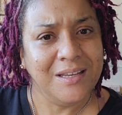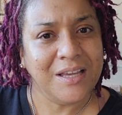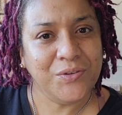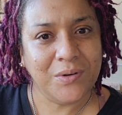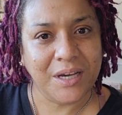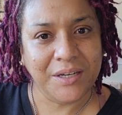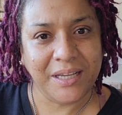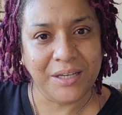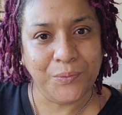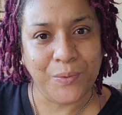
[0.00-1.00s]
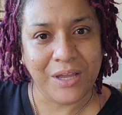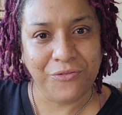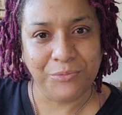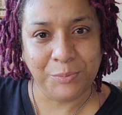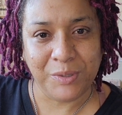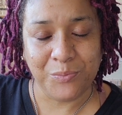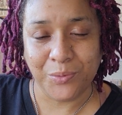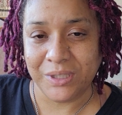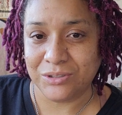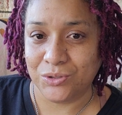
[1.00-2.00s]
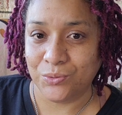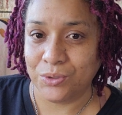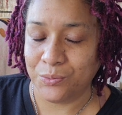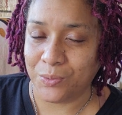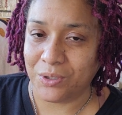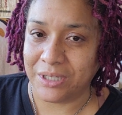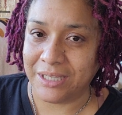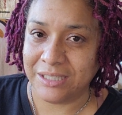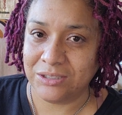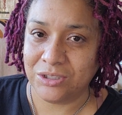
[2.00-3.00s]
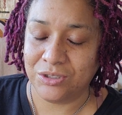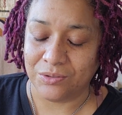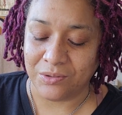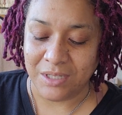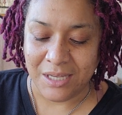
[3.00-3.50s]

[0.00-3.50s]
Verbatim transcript: Like, you got to get away from the people that's doing the work against you.